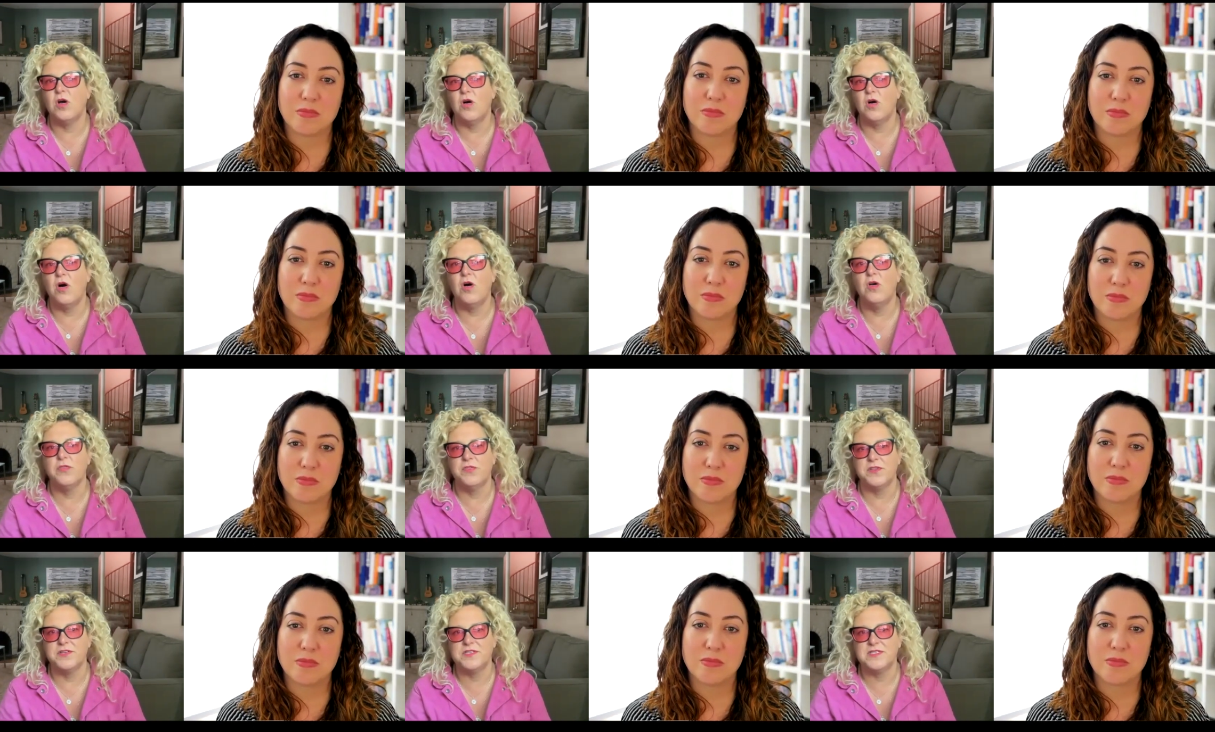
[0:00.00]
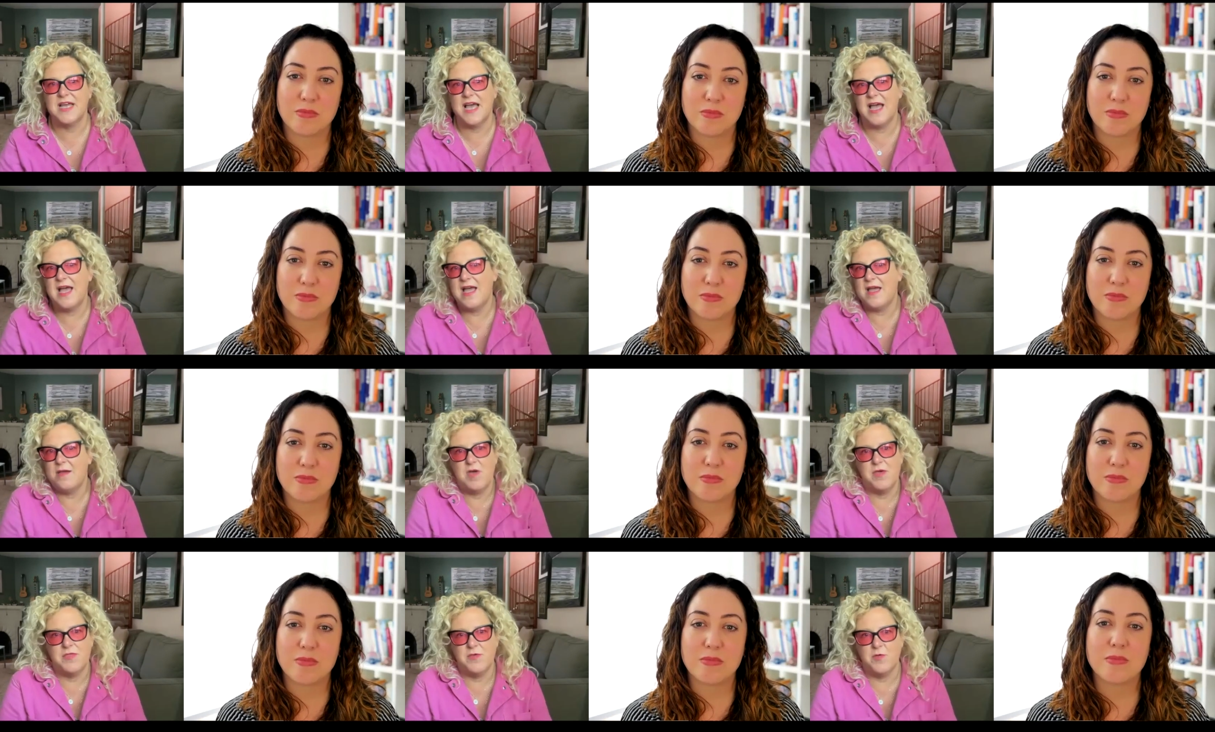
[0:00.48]
Speaker 1: all the
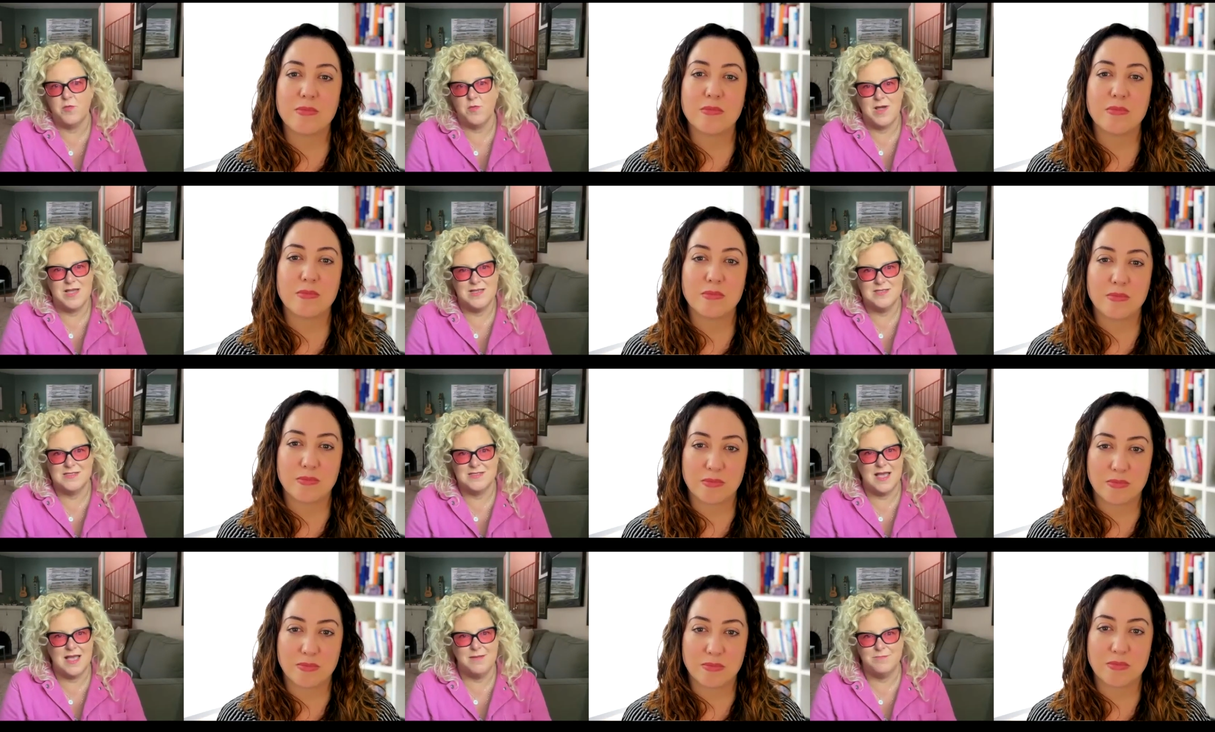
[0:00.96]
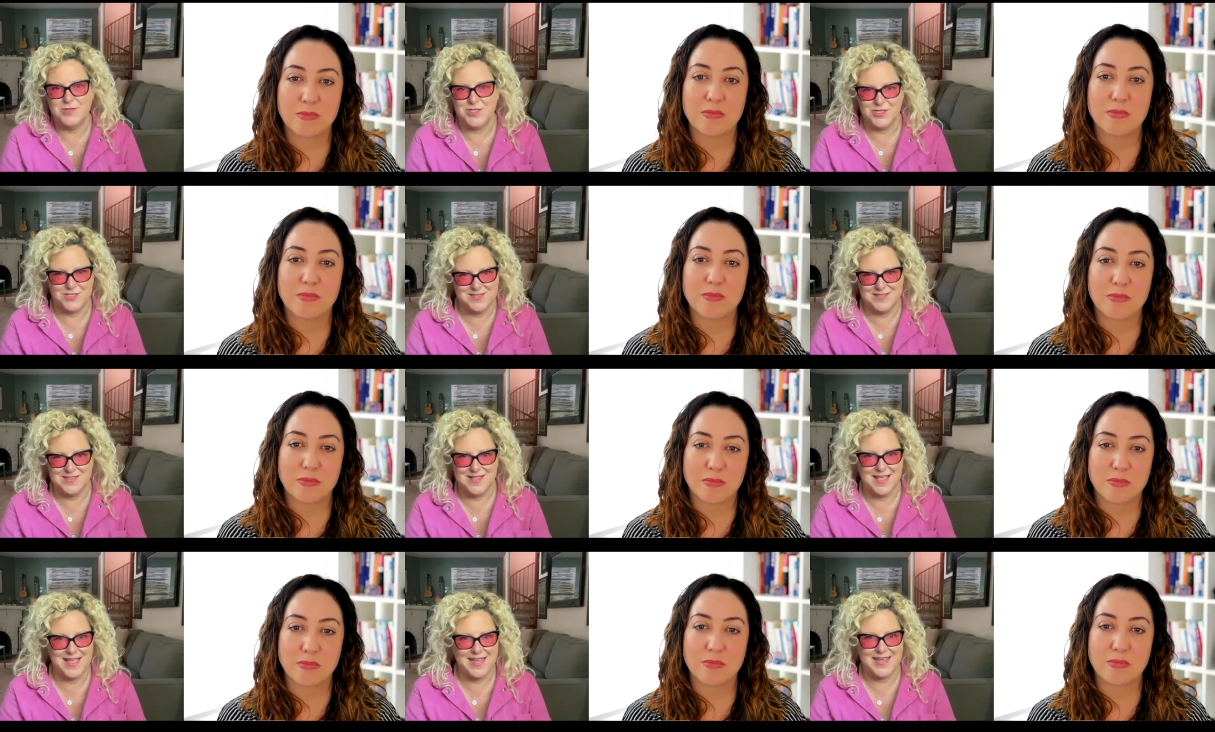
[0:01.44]
time otherwise i'm
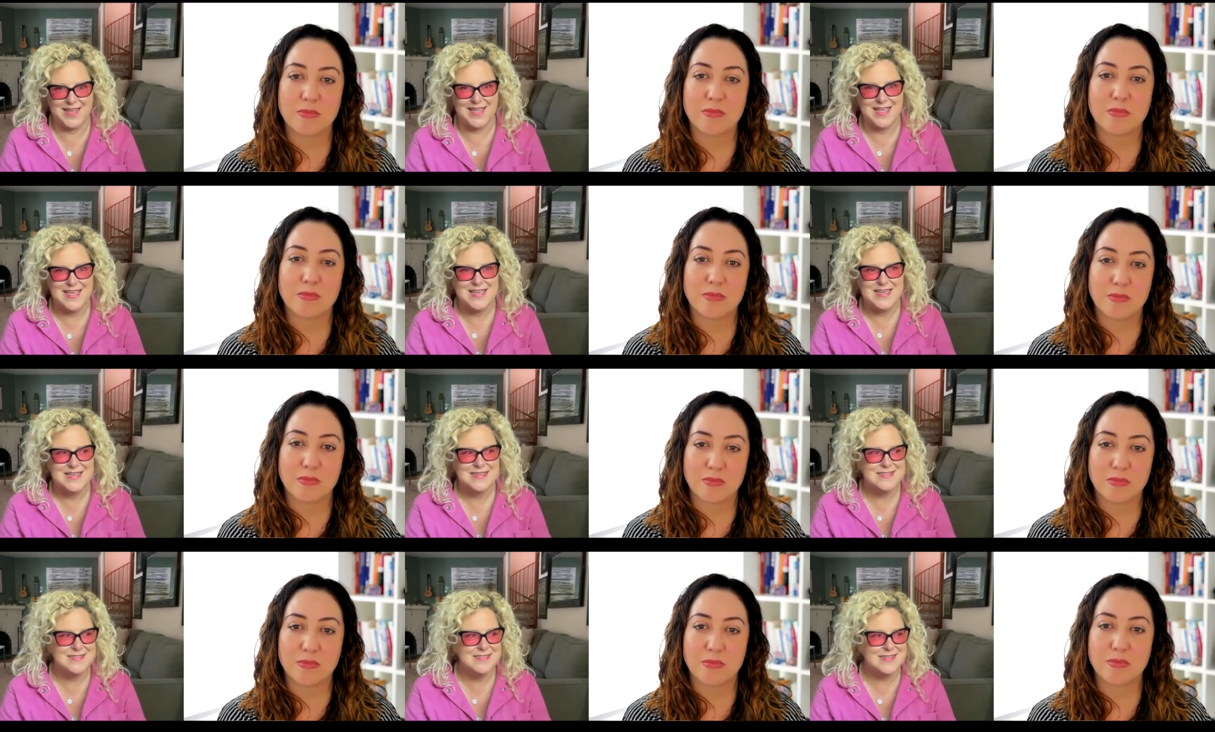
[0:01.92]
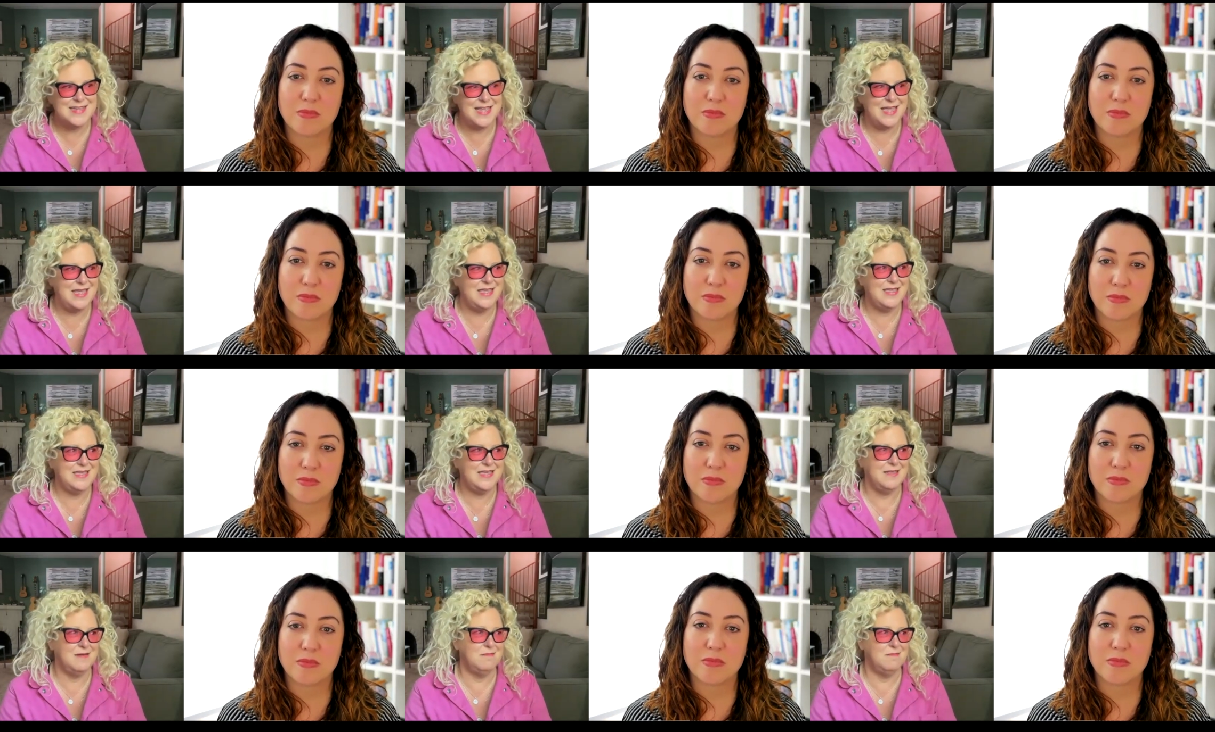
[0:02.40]
just like taking